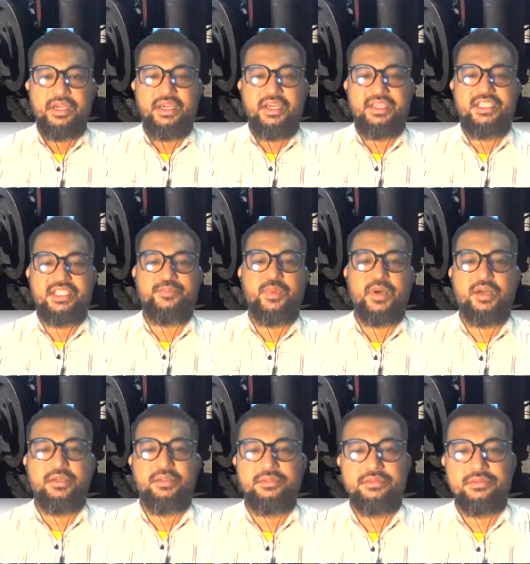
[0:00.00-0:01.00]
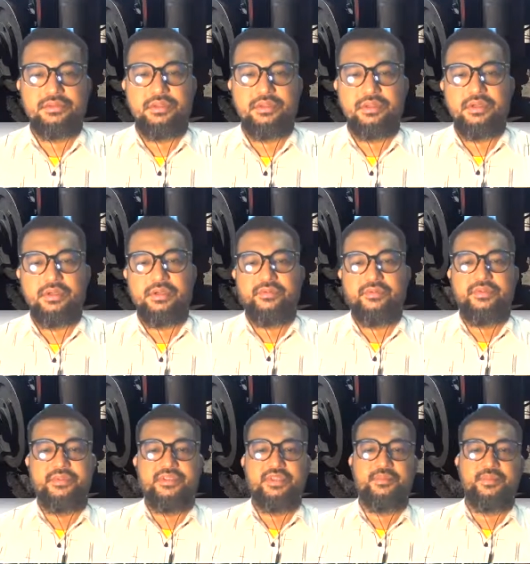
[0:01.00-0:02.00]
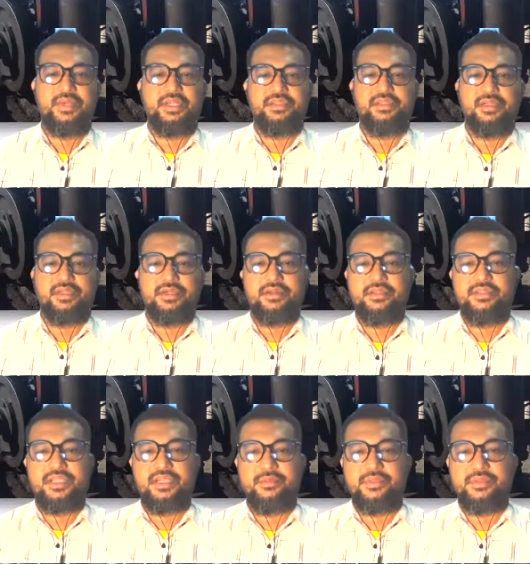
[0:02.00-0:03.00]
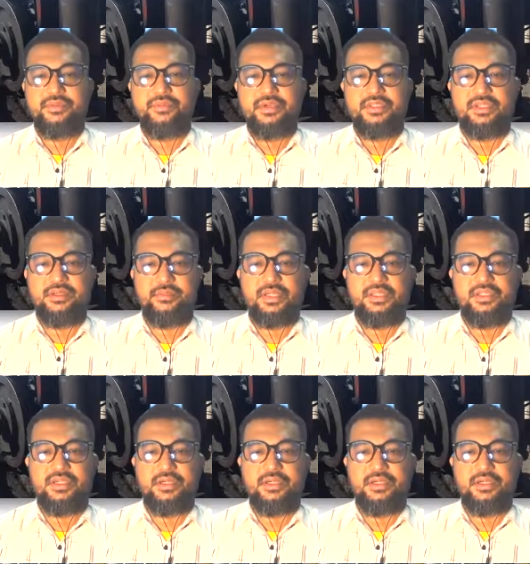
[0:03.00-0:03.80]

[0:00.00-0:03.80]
Each pond, 50 meter times 50 meter,